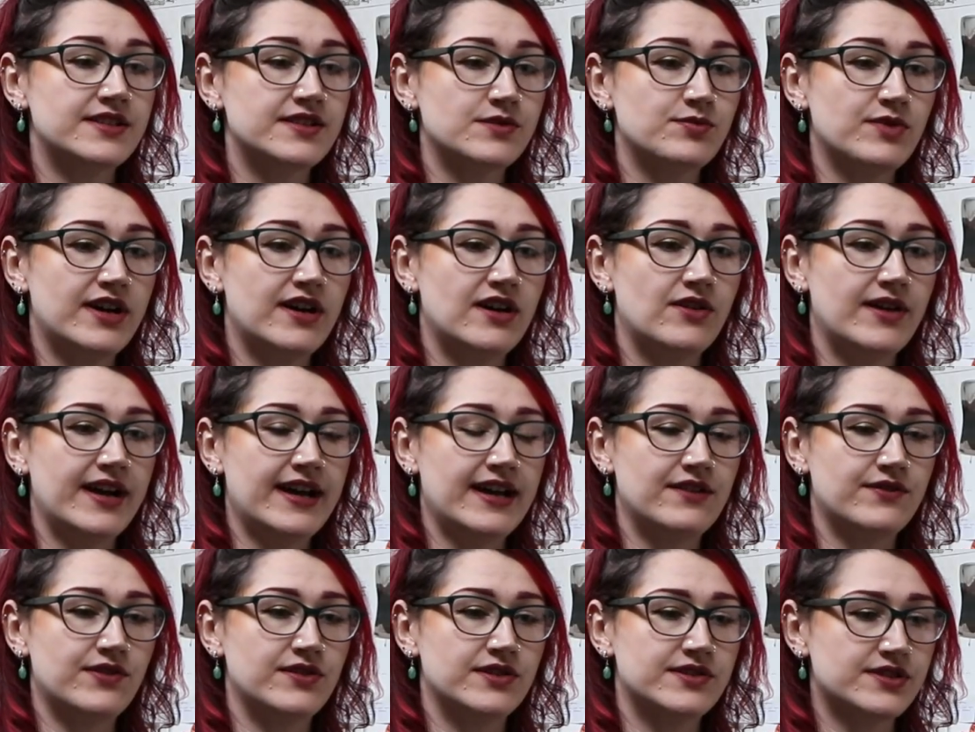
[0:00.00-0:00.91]
as well, I
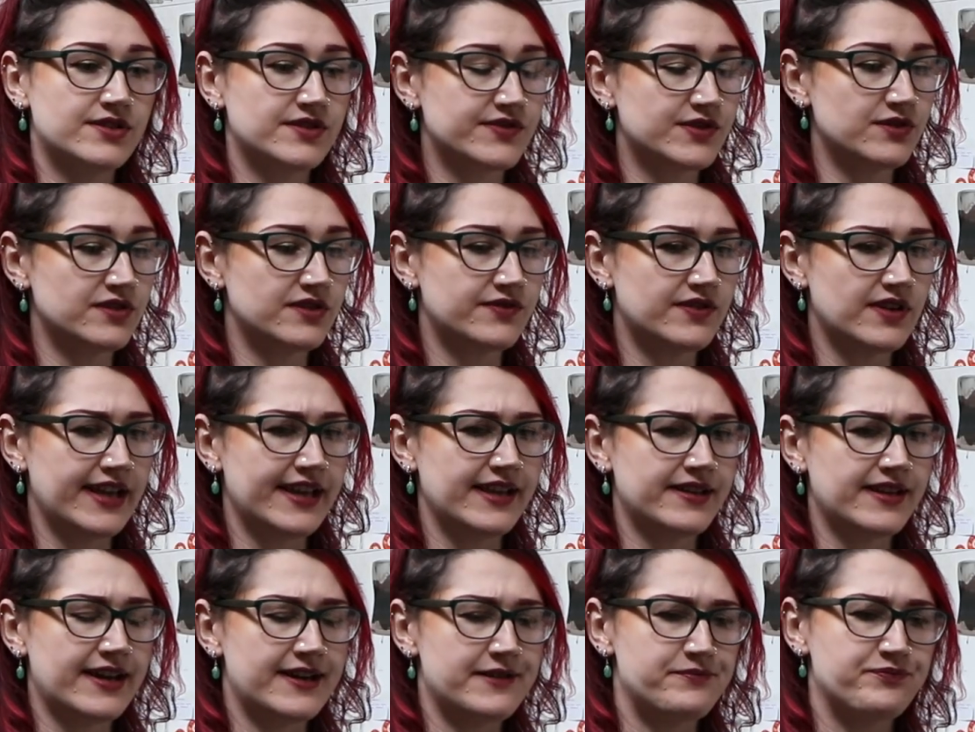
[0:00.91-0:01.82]
have lots of sort of
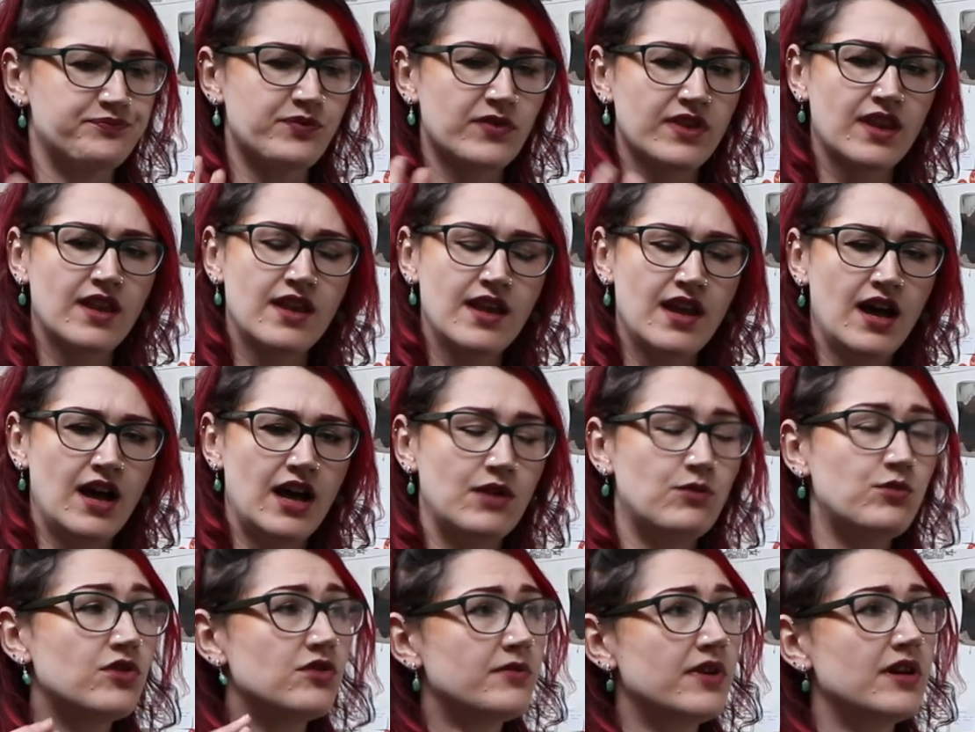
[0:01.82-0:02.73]
like
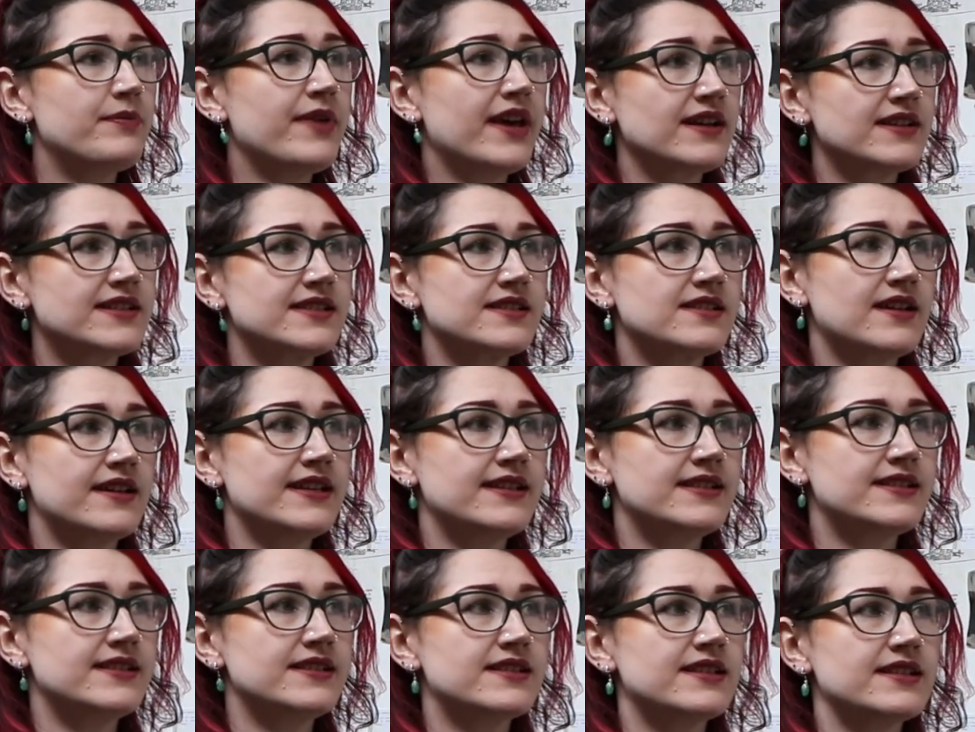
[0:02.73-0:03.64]
warm-up
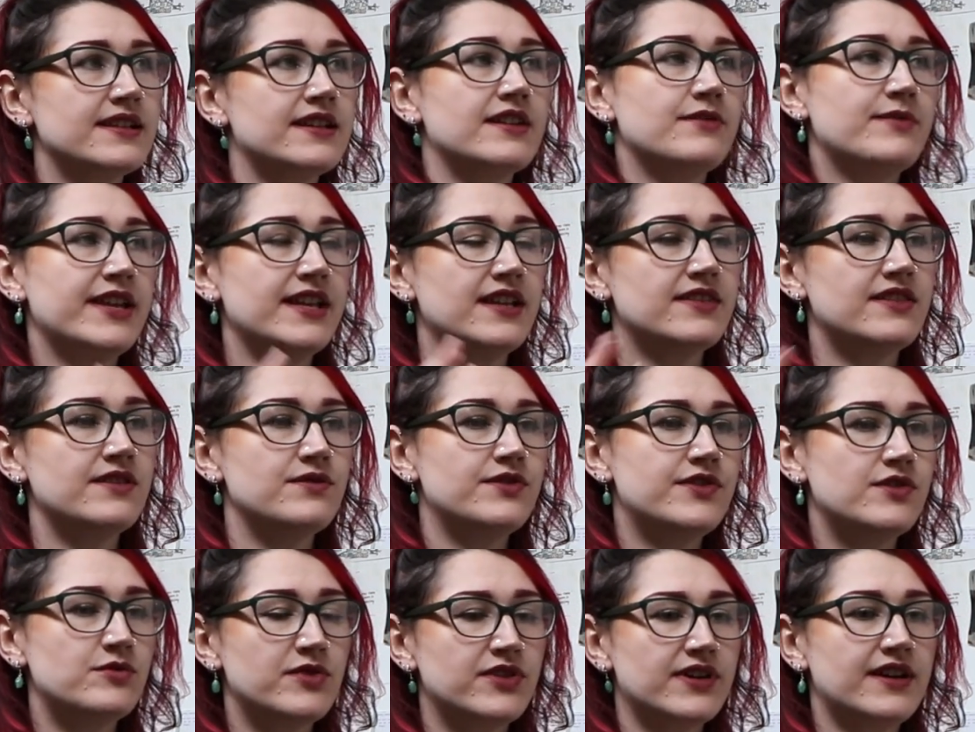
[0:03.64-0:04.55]
exercises to kind of make them
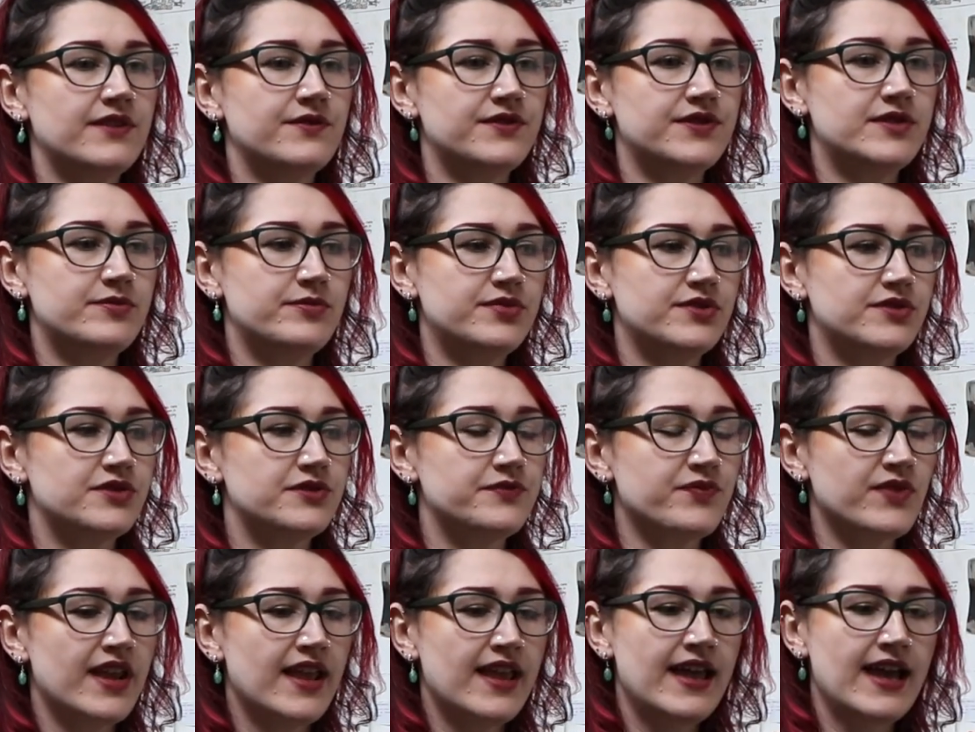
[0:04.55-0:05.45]
feel more
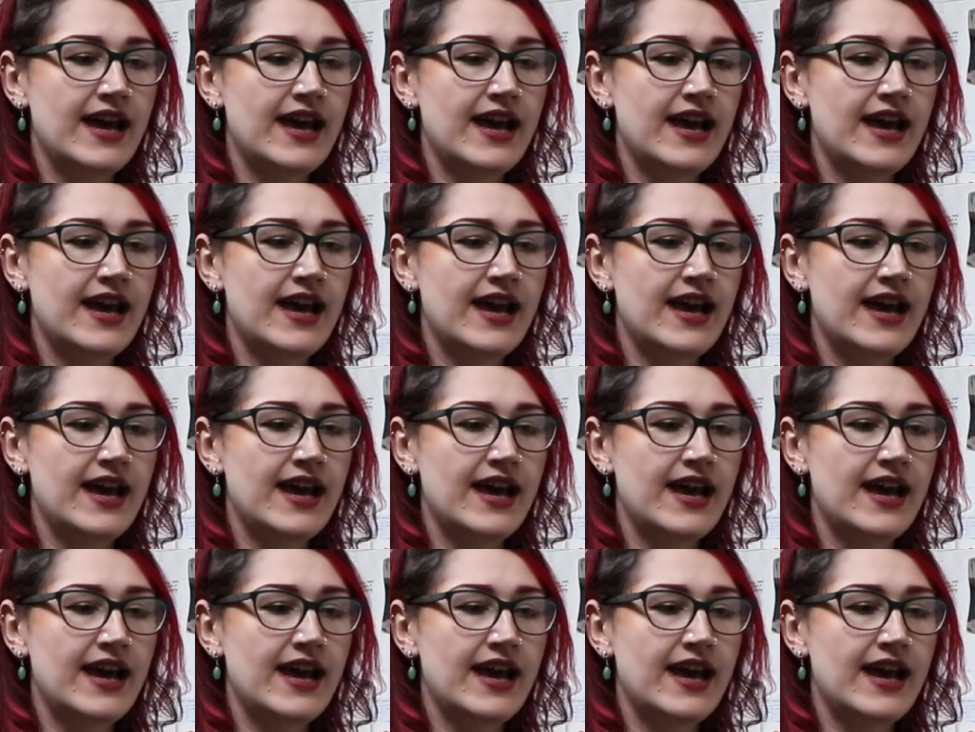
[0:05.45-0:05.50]
comfortable.